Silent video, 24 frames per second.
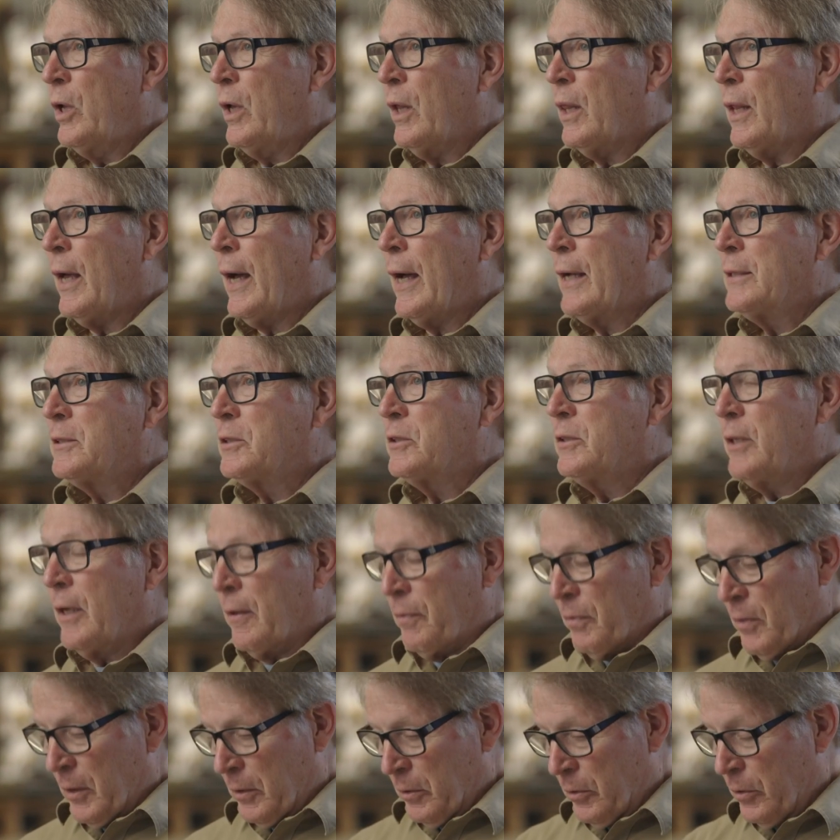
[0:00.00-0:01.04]
realize
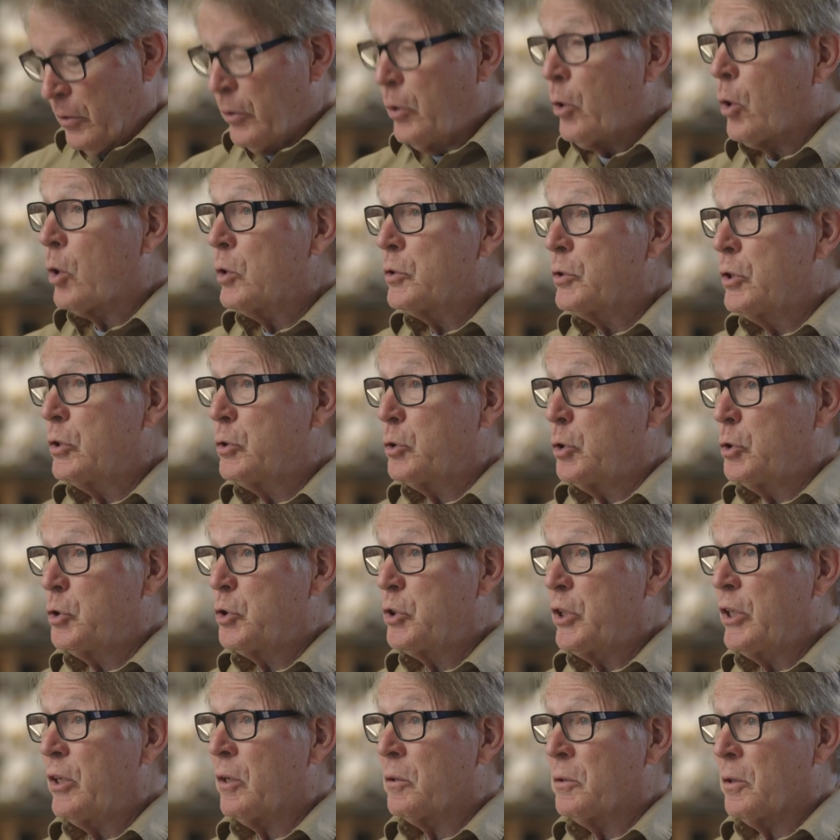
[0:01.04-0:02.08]
that the dirt that you
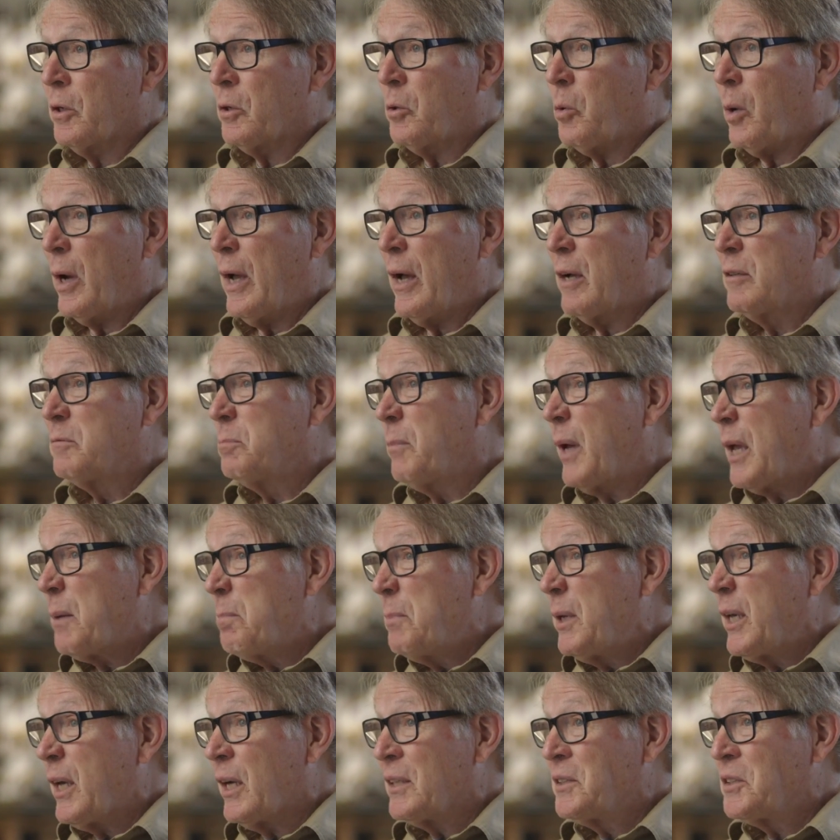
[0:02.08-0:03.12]
see on the ground may
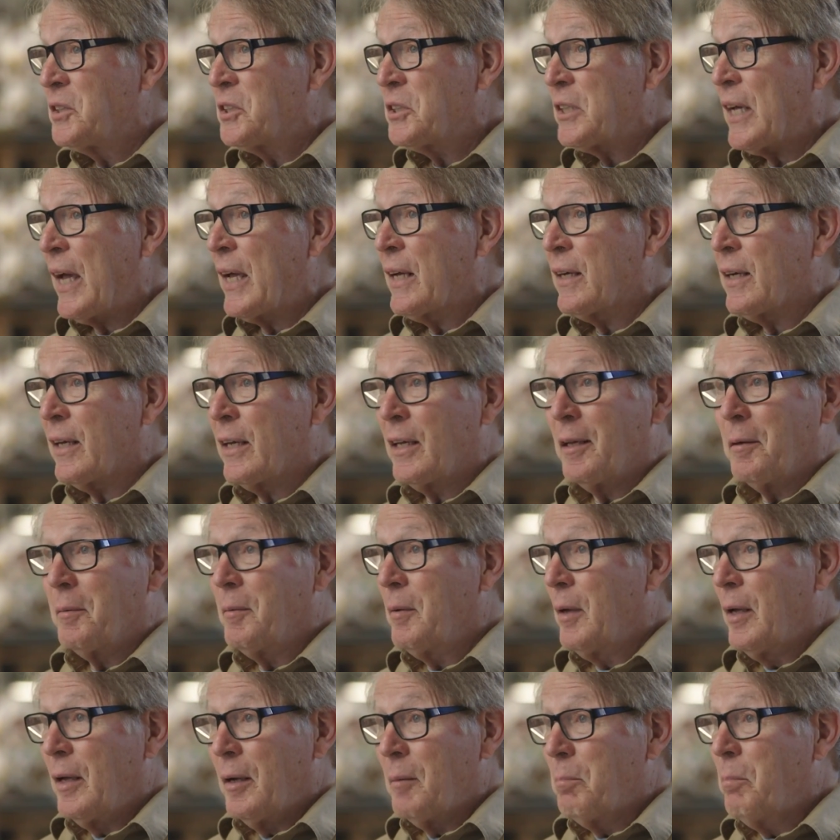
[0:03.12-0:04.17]
be unsightly,
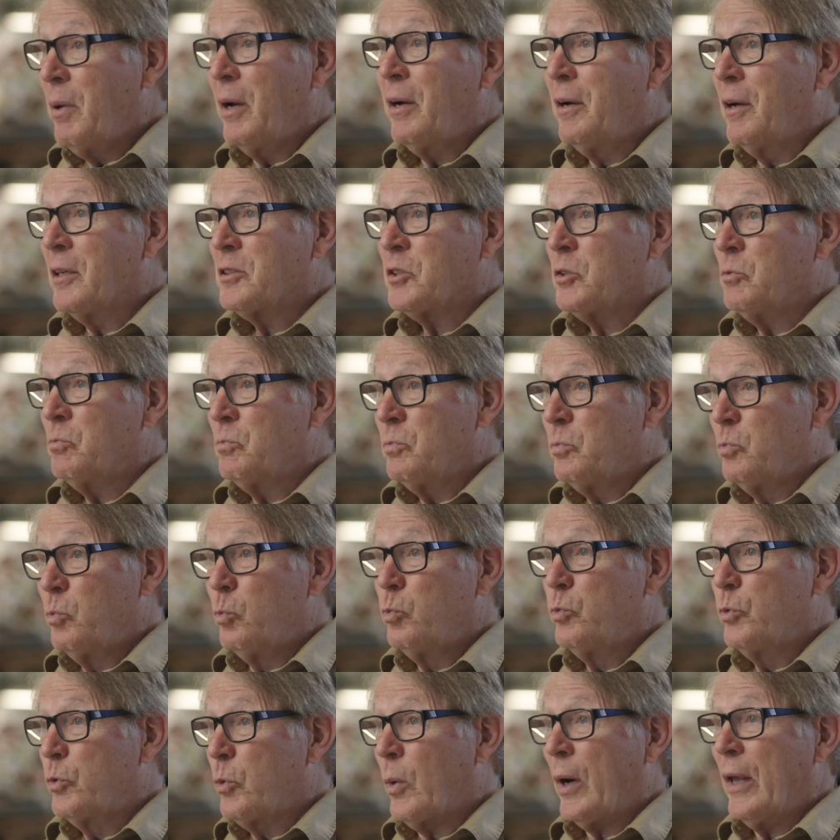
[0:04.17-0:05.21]
but it doesn't
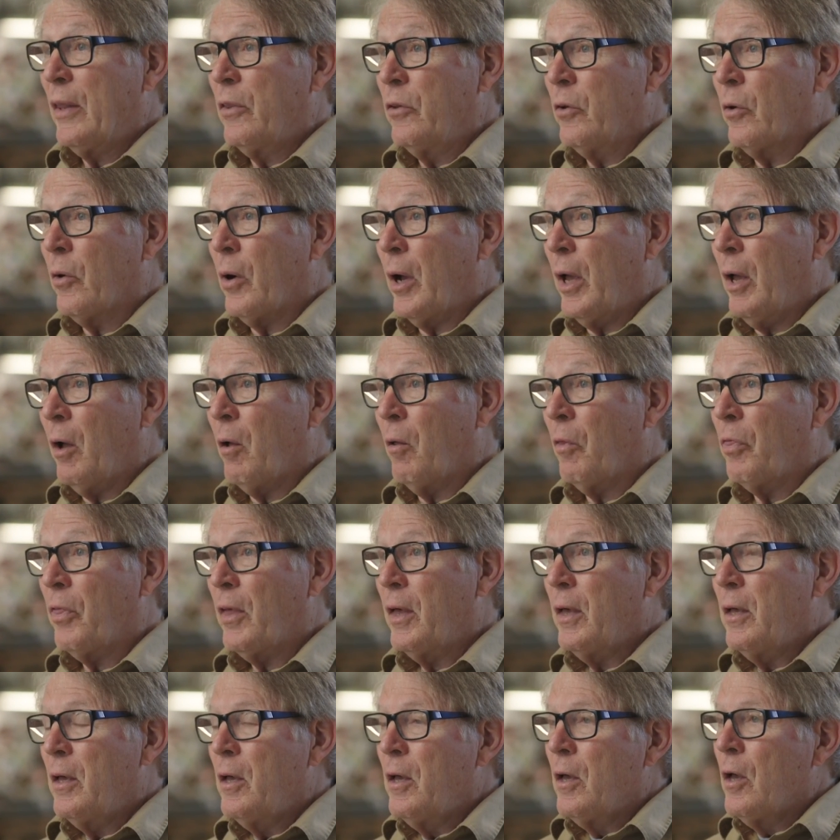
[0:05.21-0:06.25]
threaten your health.
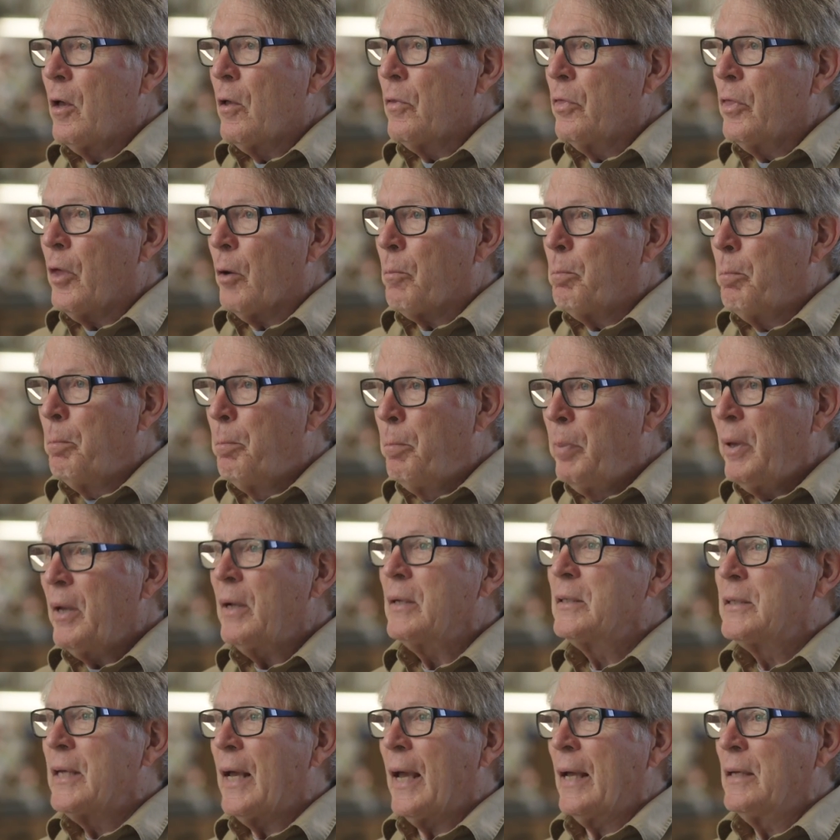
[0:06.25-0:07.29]
The
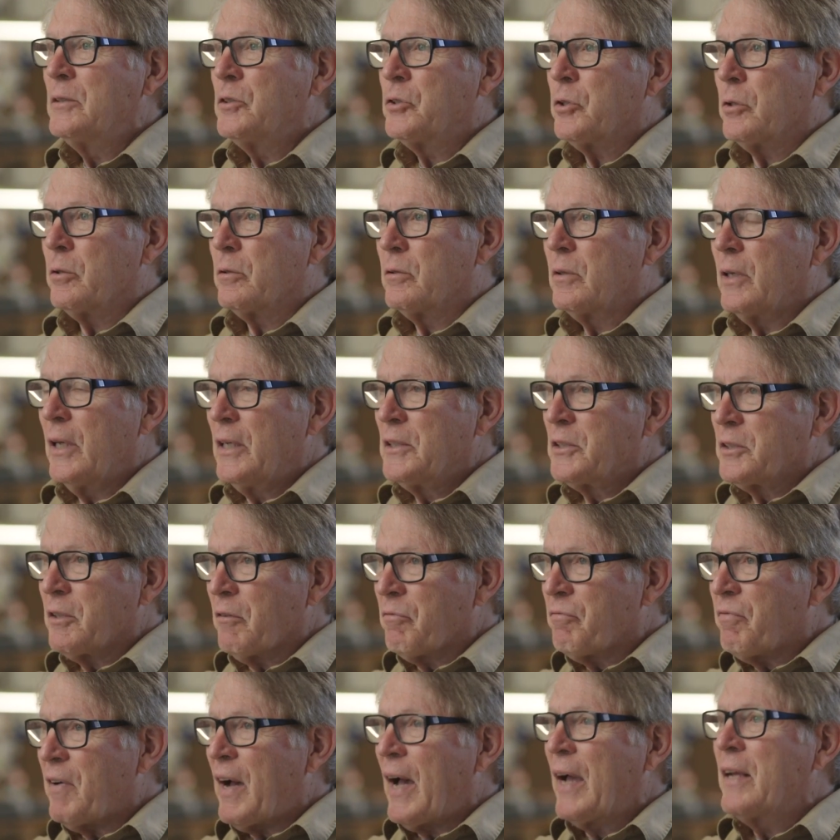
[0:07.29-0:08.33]
big danger is
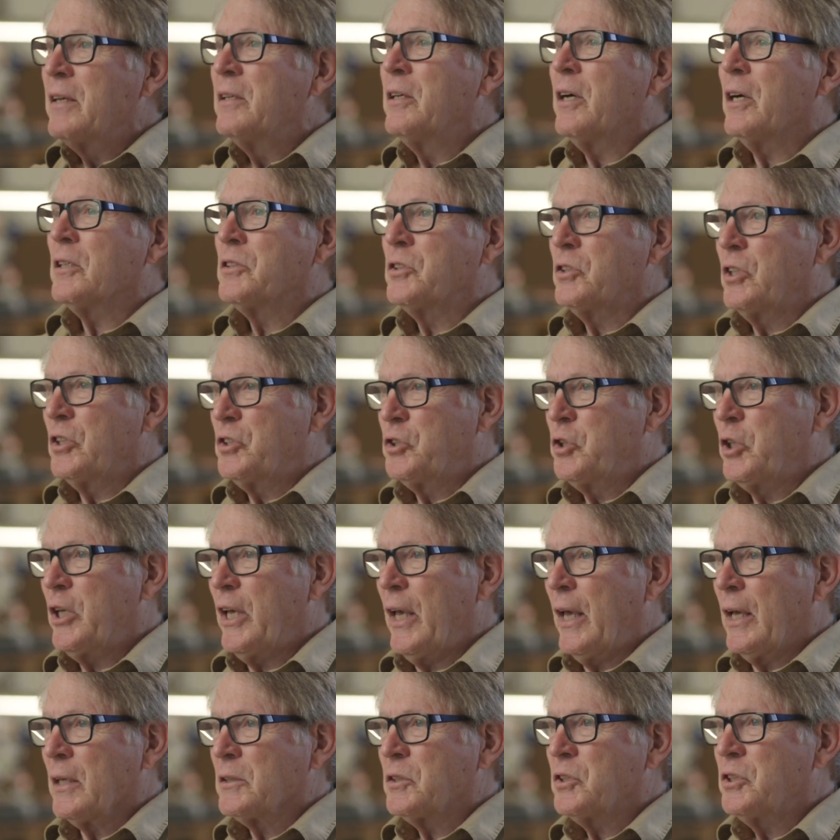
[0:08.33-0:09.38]
the fine dust that you
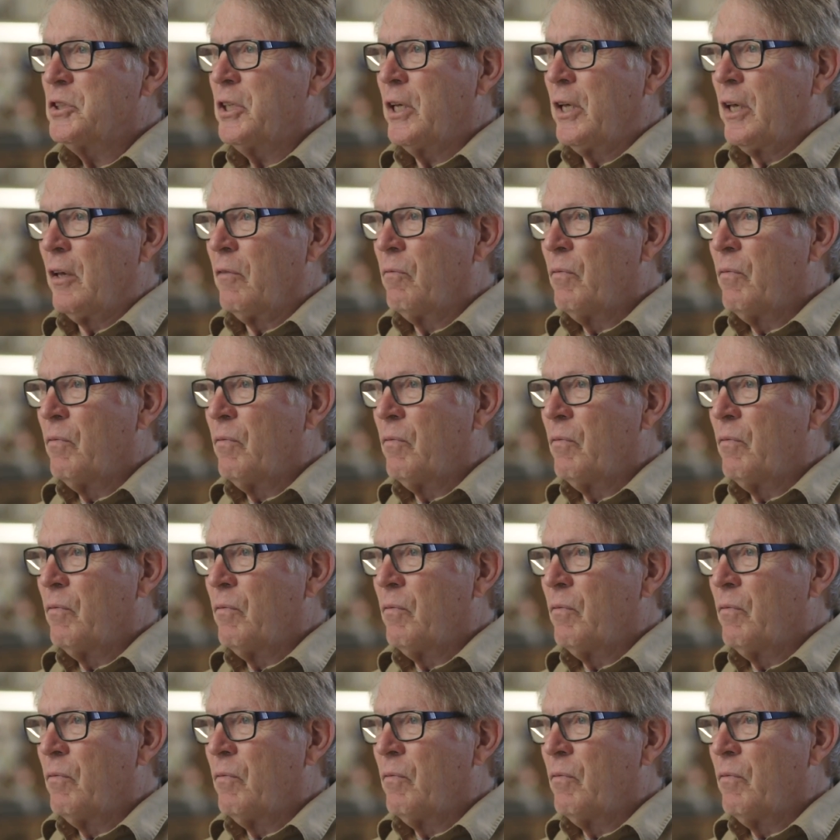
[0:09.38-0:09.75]
can't see.